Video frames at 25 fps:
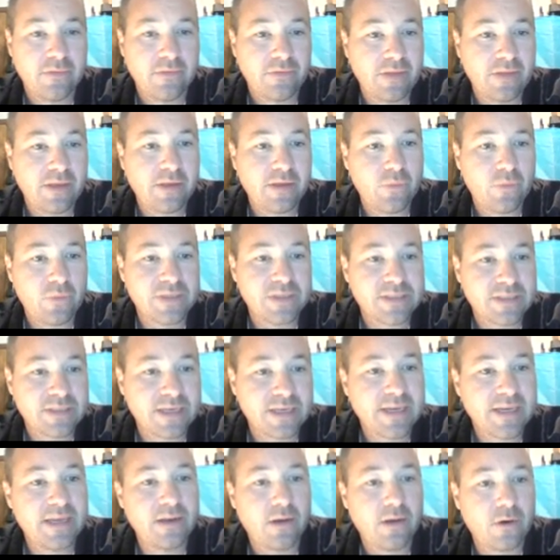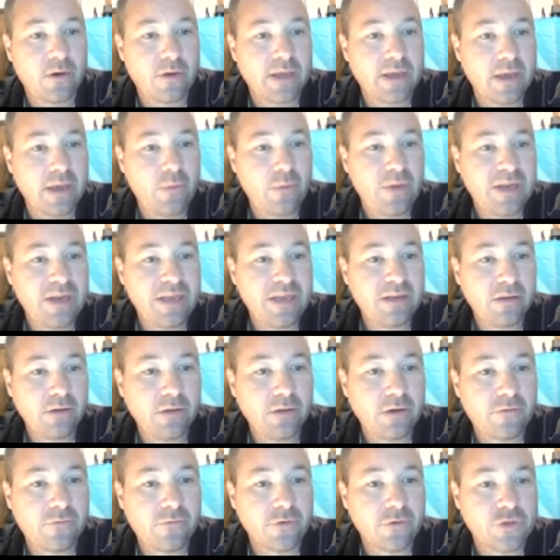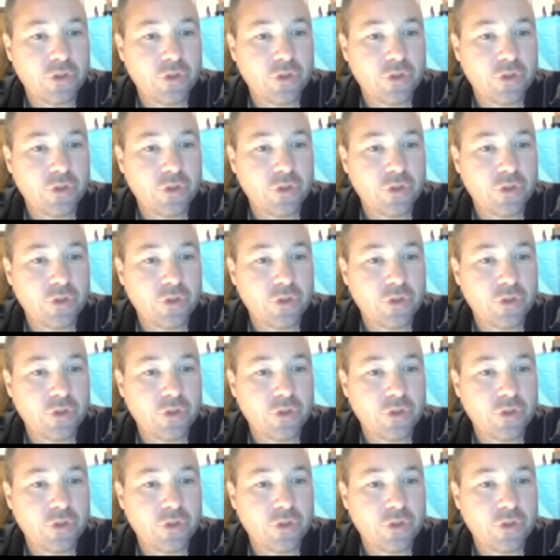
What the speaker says: Then we said, okay, we need to look for